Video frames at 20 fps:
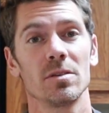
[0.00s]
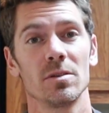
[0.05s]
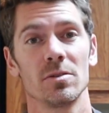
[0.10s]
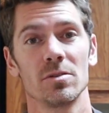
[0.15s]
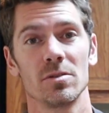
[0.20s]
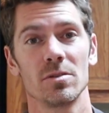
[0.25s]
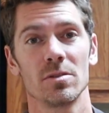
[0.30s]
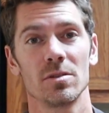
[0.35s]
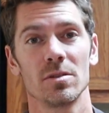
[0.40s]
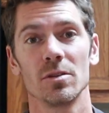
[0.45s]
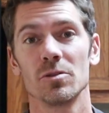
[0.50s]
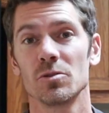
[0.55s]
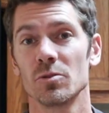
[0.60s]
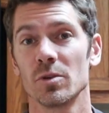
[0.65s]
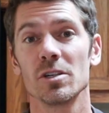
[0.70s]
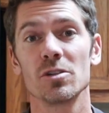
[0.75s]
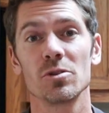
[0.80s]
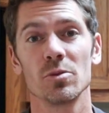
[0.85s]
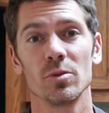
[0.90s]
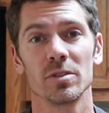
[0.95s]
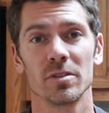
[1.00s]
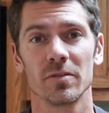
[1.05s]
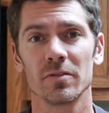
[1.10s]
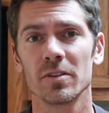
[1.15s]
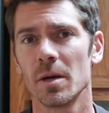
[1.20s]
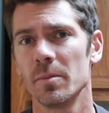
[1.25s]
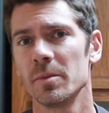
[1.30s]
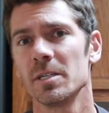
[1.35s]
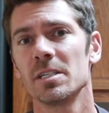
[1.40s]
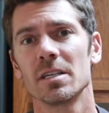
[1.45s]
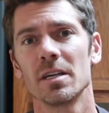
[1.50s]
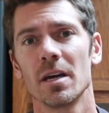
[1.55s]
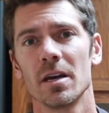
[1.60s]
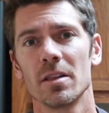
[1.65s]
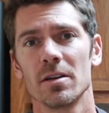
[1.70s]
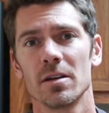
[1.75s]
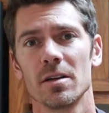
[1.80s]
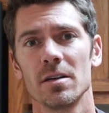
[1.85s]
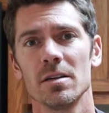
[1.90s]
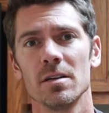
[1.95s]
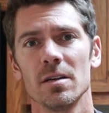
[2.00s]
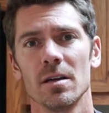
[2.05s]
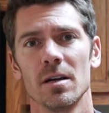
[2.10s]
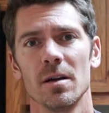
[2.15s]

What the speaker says: those rituals of coming together,